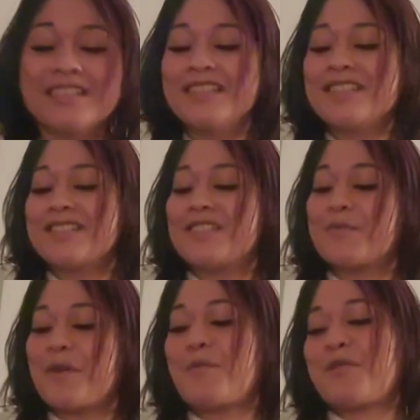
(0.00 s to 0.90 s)
Just
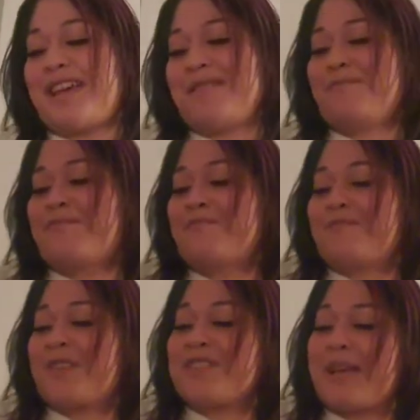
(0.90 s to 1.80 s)
one more time.
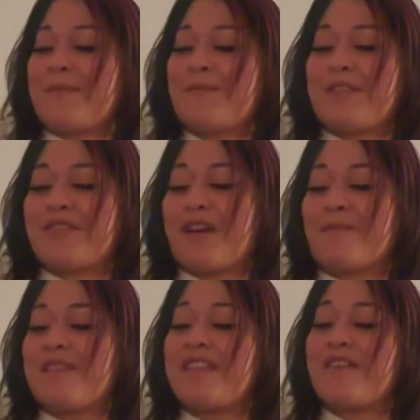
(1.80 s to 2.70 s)
Third time would be the charm.
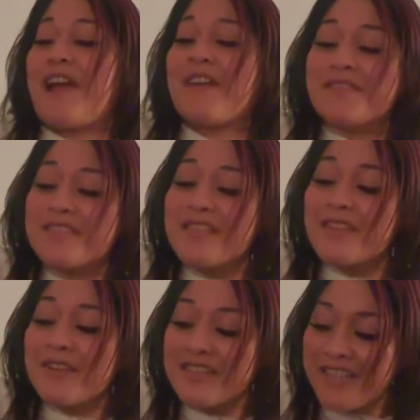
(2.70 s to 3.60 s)
Either after the
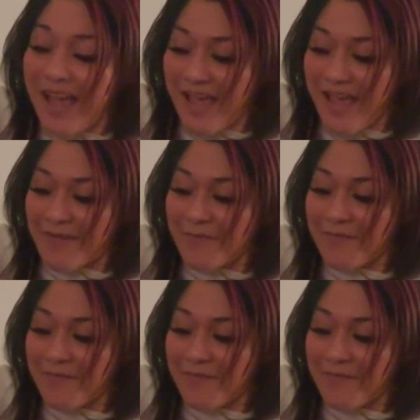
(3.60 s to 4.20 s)
third time,